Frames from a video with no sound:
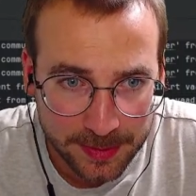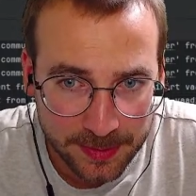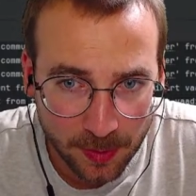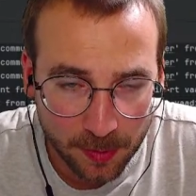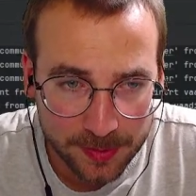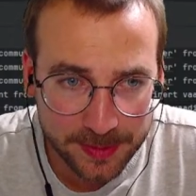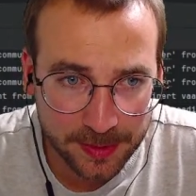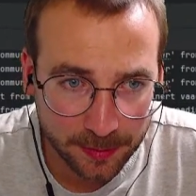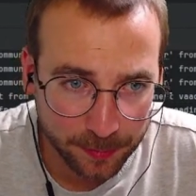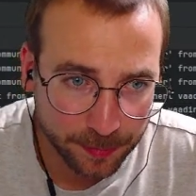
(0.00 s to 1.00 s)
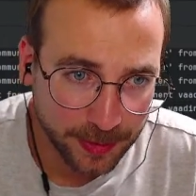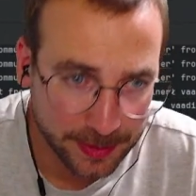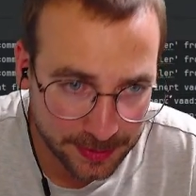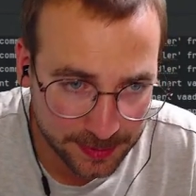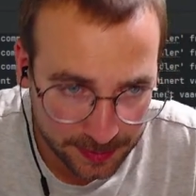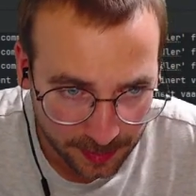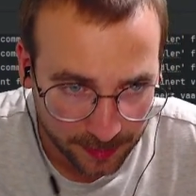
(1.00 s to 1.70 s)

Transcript: is all stuff that is